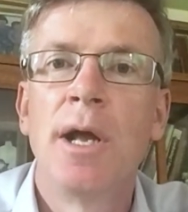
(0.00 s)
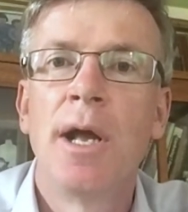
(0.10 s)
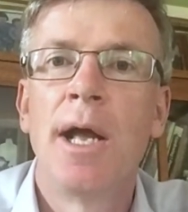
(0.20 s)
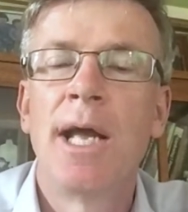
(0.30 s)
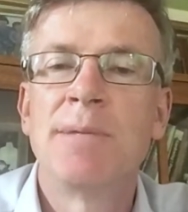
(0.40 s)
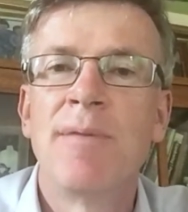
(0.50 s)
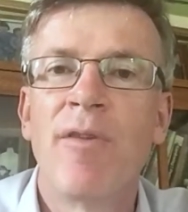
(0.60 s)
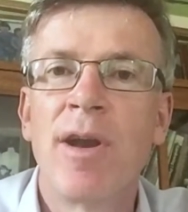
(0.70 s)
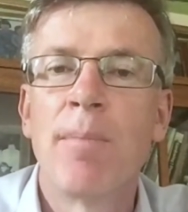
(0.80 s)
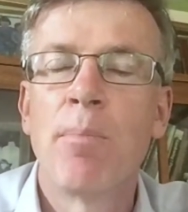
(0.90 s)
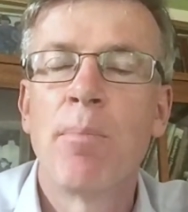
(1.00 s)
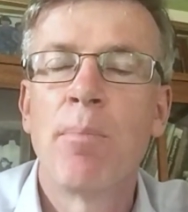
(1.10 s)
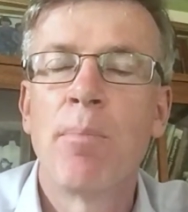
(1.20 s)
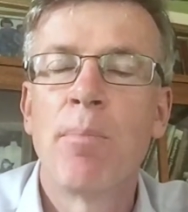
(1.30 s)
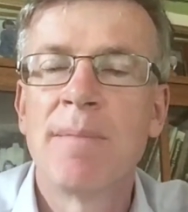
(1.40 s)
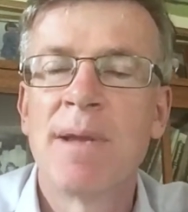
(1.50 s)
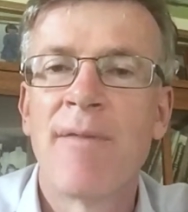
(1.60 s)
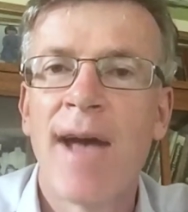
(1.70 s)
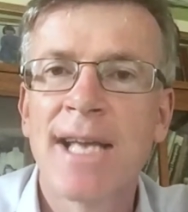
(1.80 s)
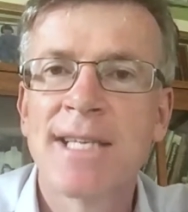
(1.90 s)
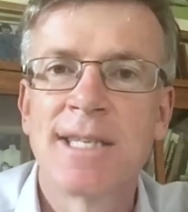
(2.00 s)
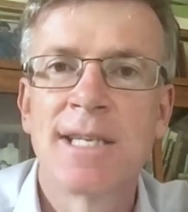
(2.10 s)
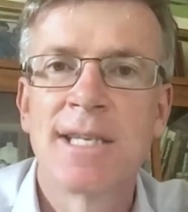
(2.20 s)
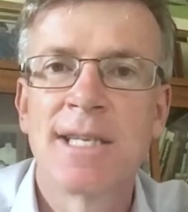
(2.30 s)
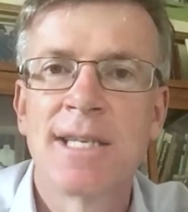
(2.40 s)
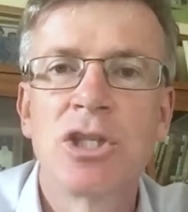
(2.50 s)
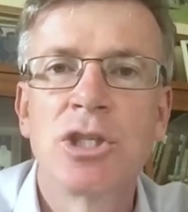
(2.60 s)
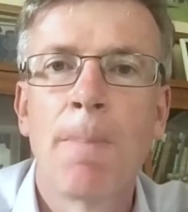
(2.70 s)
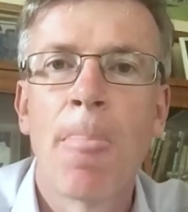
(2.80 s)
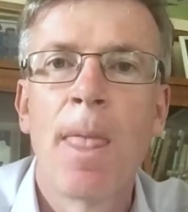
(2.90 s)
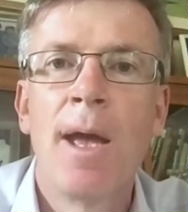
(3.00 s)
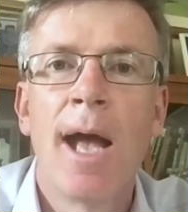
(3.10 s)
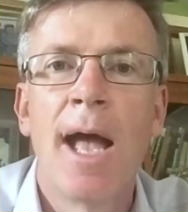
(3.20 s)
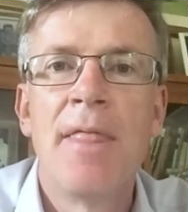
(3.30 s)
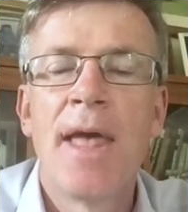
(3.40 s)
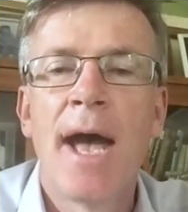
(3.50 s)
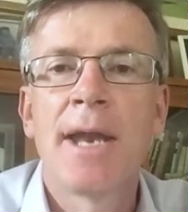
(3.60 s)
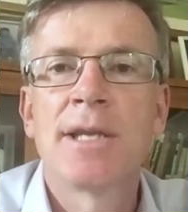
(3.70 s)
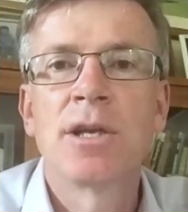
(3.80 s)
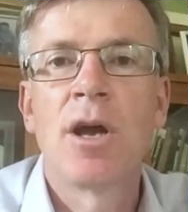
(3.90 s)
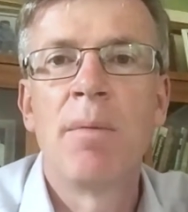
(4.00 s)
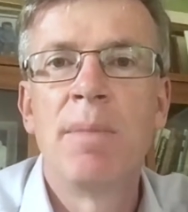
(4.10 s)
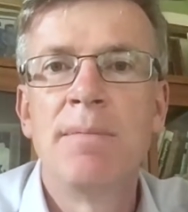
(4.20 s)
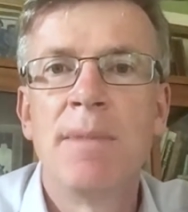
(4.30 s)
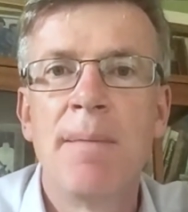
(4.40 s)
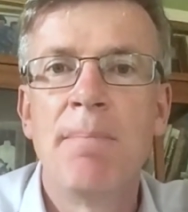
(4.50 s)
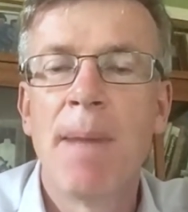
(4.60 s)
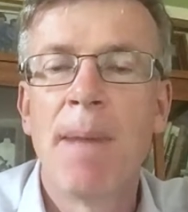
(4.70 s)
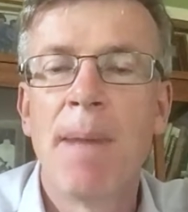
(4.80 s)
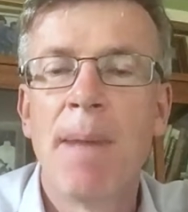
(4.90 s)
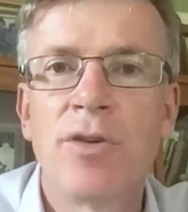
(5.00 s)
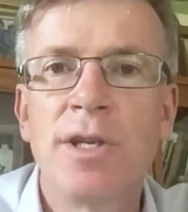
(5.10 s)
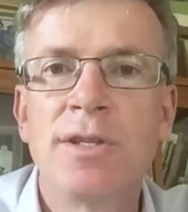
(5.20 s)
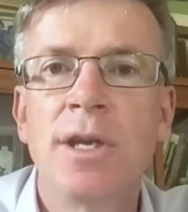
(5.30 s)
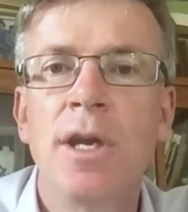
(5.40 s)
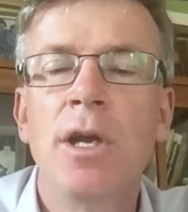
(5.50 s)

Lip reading: It's been very important for them to have access to cash. And that has come in many countries